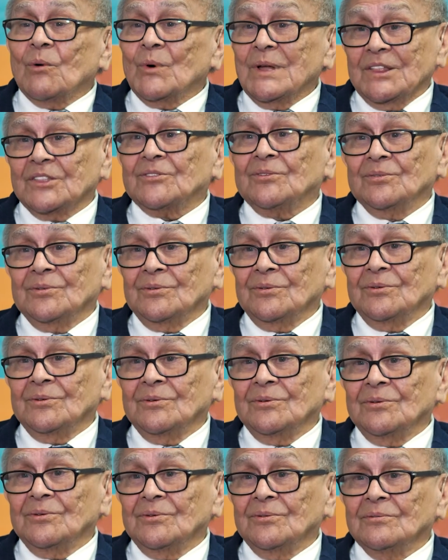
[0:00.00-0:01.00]
went
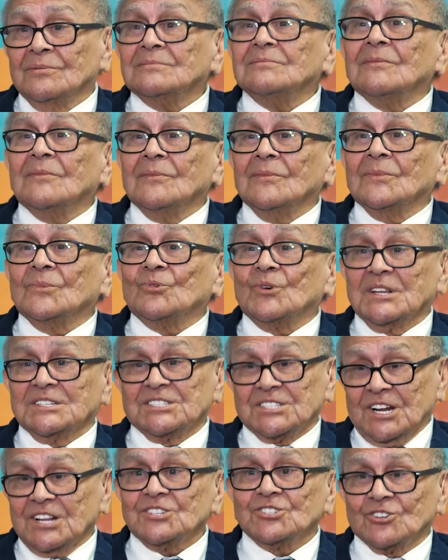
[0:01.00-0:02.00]
to
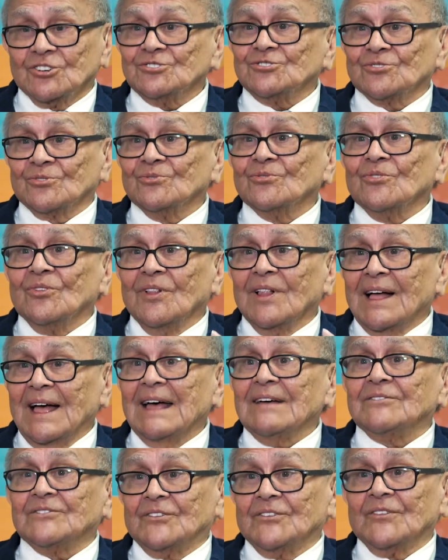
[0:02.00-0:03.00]
residential school
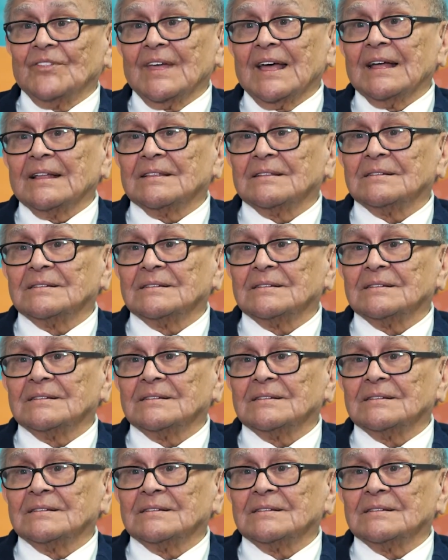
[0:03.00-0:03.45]
after that.